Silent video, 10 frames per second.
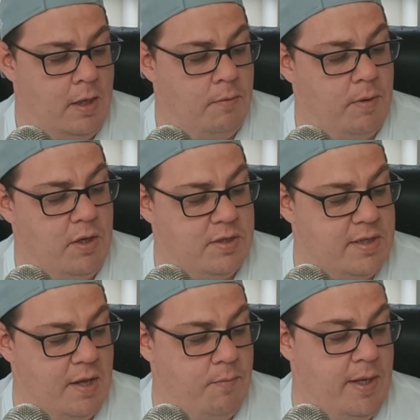What do you
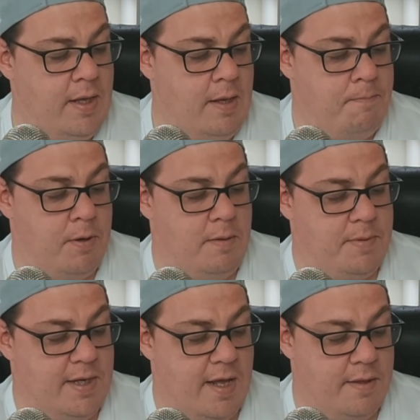say we put them
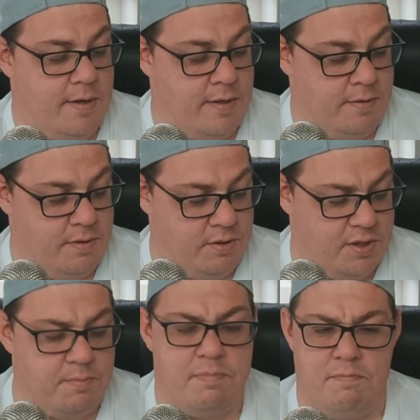together? There's
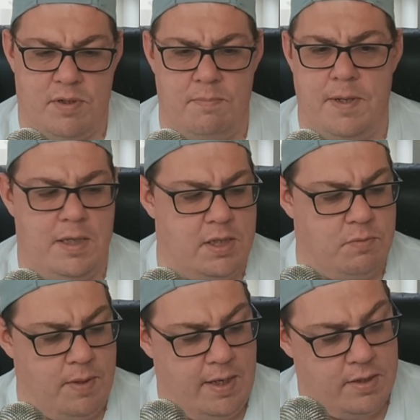some pieces
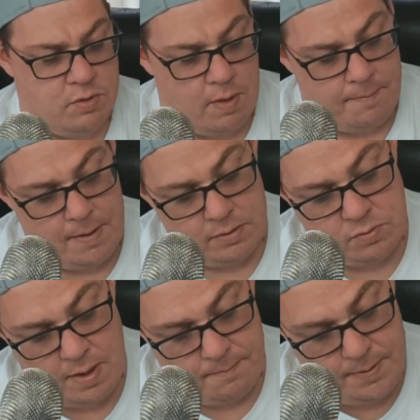we need to swap out,
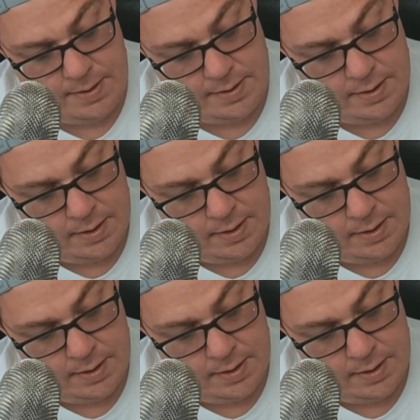swap in.